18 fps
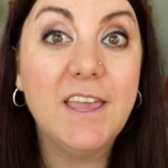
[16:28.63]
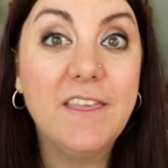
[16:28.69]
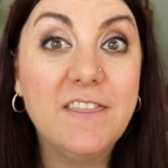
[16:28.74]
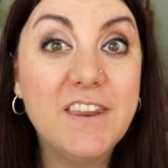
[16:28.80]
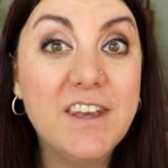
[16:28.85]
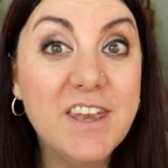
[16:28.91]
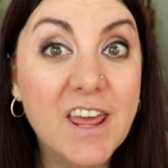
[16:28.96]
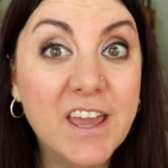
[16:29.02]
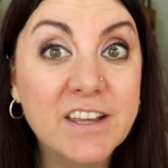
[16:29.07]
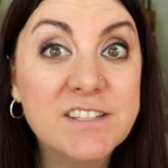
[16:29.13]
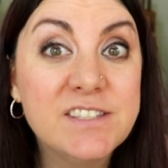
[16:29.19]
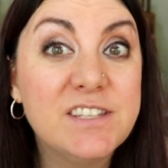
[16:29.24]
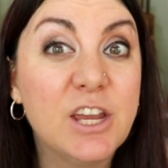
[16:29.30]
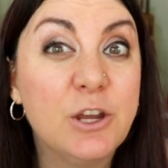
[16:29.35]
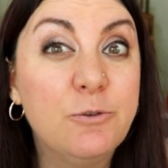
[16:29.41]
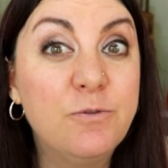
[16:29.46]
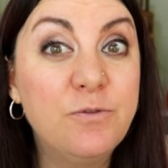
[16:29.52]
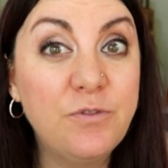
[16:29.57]
In the
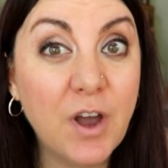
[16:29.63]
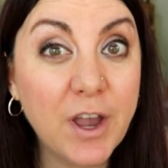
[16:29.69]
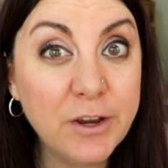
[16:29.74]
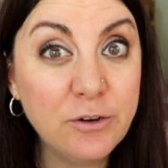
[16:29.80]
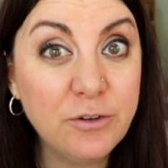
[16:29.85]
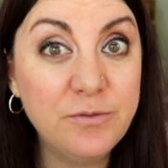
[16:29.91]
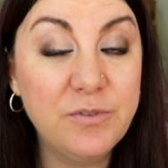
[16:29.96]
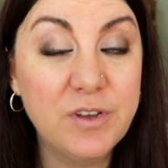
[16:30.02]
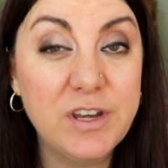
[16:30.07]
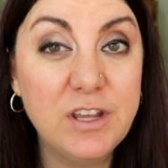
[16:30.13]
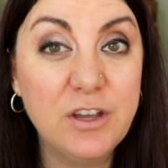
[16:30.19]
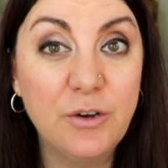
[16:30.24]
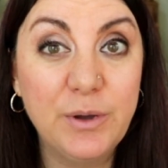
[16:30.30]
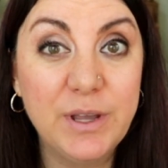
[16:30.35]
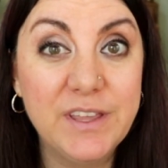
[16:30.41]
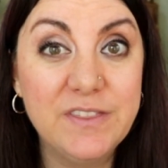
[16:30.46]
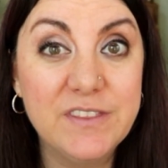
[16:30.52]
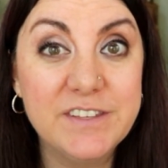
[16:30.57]
next and final video
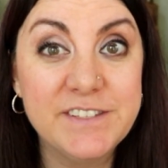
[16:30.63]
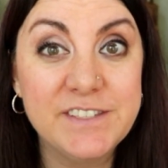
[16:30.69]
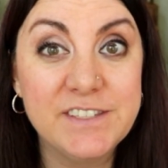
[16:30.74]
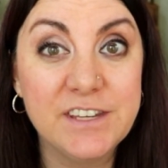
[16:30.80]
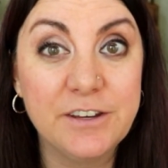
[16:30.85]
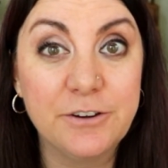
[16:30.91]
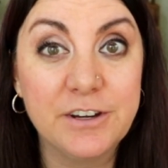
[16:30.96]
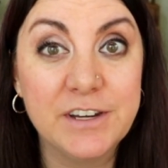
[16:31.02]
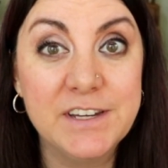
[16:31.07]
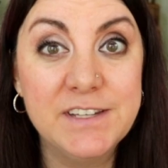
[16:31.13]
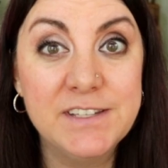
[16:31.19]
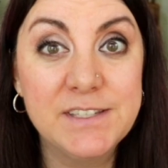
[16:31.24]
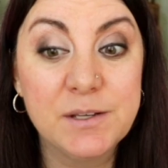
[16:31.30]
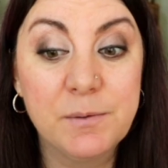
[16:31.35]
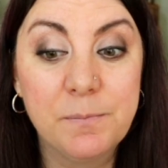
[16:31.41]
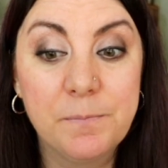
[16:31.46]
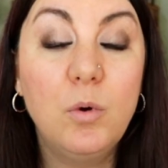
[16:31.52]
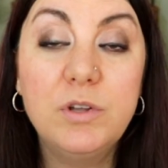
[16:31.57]
in this
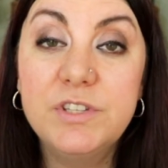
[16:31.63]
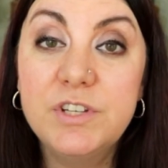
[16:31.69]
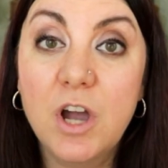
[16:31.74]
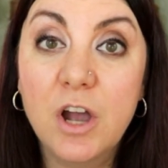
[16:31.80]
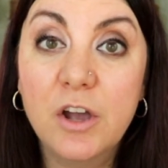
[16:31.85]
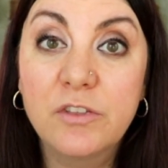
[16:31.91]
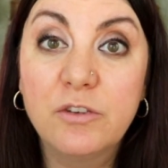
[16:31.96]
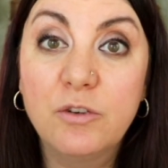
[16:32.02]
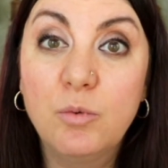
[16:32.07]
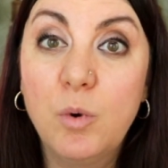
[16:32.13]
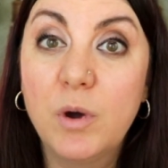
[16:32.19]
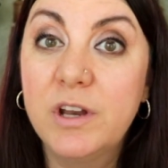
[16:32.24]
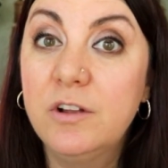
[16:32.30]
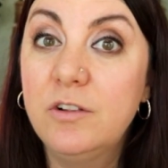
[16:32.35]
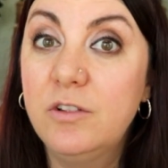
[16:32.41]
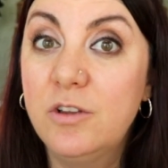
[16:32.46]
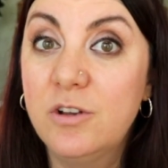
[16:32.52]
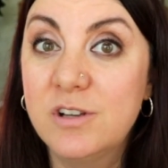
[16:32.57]
series, we'll talk through what
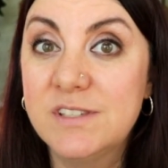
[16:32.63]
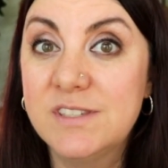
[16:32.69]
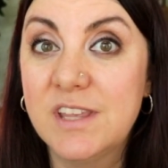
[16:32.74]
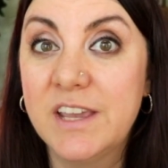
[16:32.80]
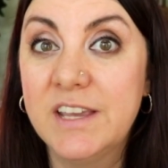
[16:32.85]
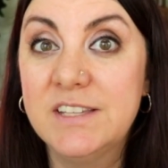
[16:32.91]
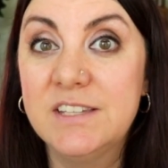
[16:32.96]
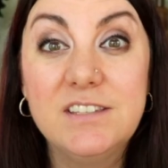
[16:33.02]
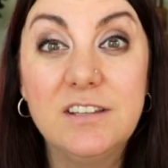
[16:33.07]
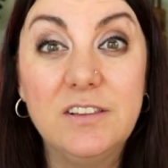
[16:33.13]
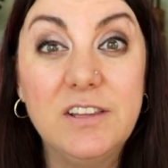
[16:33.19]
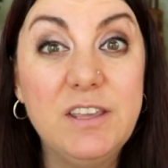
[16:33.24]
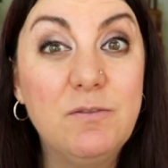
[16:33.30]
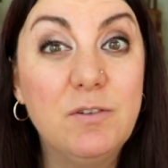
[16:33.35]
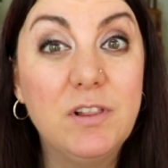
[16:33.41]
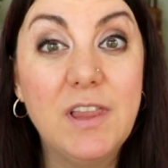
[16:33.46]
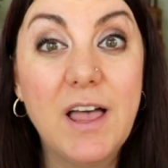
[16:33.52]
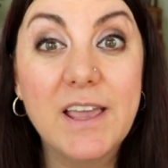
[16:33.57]
it looks like to
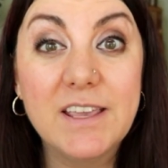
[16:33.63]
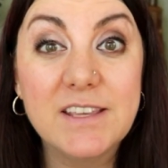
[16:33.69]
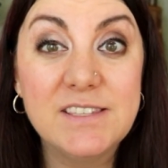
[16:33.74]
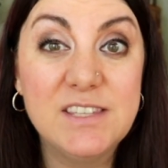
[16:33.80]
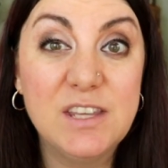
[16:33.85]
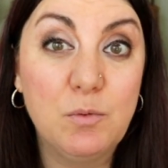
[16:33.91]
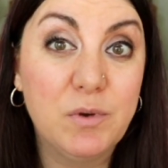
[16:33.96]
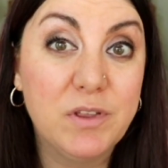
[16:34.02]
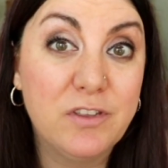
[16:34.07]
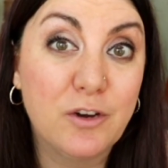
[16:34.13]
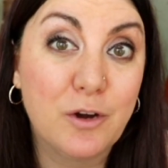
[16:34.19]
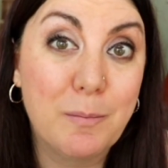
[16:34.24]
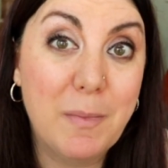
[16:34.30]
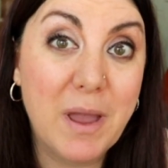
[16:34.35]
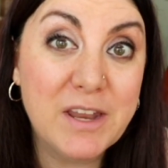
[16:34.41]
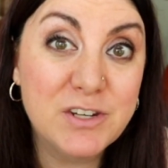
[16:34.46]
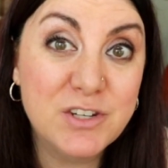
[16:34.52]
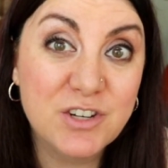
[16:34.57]
leave a legacy with your
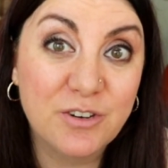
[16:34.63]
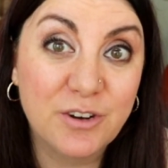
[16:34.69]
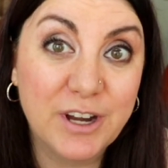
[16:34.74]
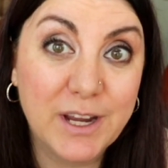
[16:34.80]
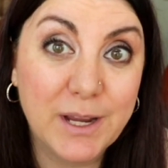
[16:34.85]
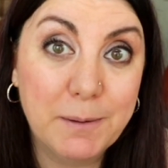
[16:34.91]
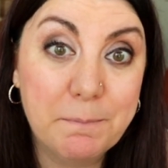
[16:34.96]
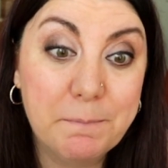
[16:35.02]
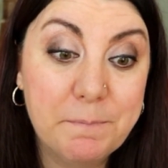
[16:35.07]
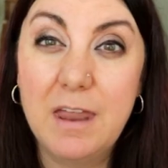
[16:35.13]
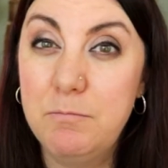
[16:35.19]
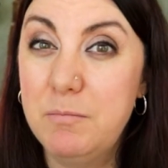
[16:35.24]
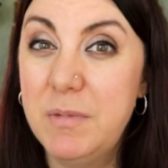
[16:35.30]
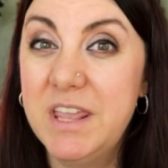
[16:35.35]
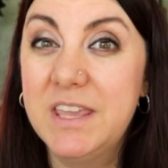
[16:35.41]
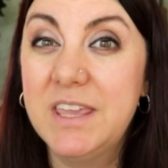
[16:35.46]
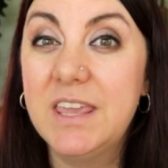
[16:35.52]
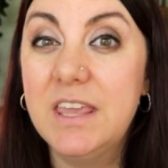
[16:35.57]
mentoring and
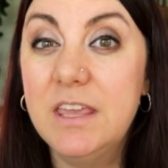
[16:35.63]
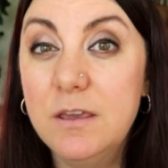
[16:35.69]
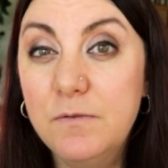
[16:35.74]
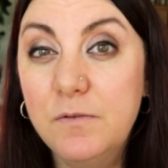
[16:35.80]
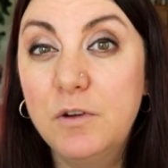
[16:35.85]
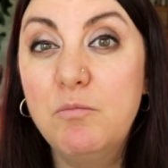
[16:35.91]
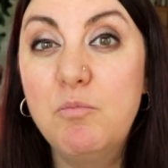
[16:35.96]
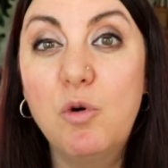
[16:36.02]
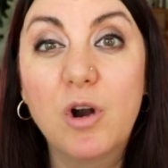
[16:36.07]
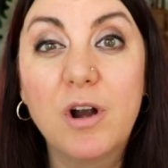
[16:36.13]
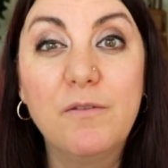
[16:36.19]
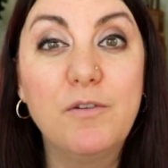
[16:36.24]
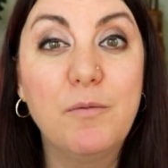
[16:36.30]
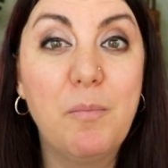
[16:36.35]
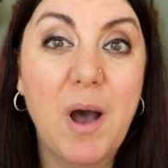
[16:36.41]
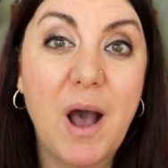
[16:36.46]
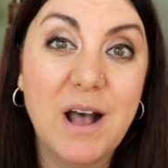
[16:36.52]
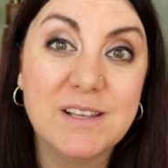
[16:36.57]
make even more of a
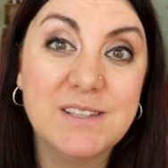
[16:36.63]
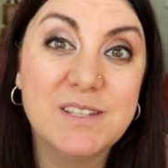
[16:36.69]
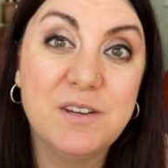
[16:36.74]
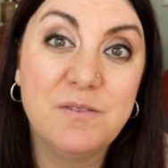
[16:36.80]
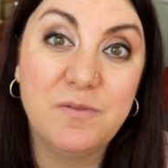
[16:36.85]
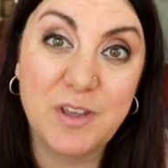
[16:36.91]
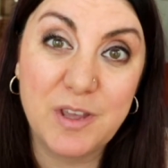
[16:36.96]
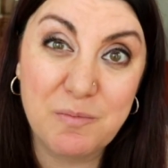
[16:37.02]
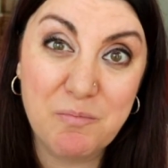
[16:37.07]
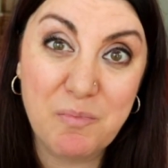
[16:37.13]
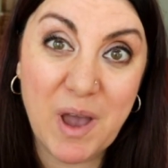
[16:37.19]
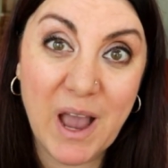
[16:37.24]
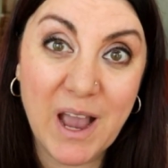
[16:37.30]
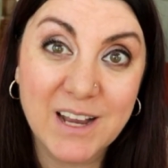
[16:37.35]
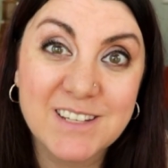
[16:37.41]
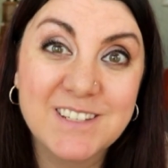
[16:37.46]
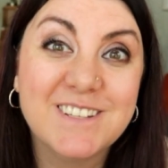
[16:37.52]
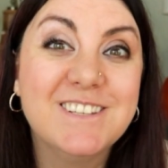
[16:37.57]
positive
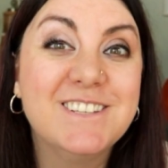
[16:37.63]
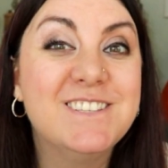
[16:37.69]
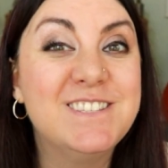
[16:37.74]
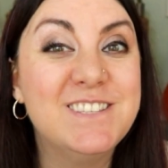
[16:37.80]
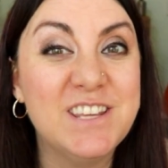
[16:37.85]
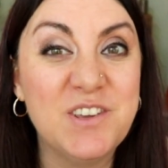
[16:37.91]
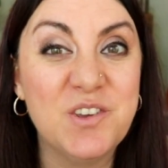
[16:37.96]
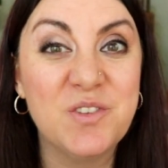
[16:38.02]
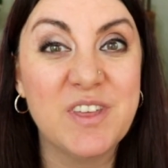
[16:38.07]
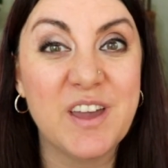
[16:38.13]
impact. See you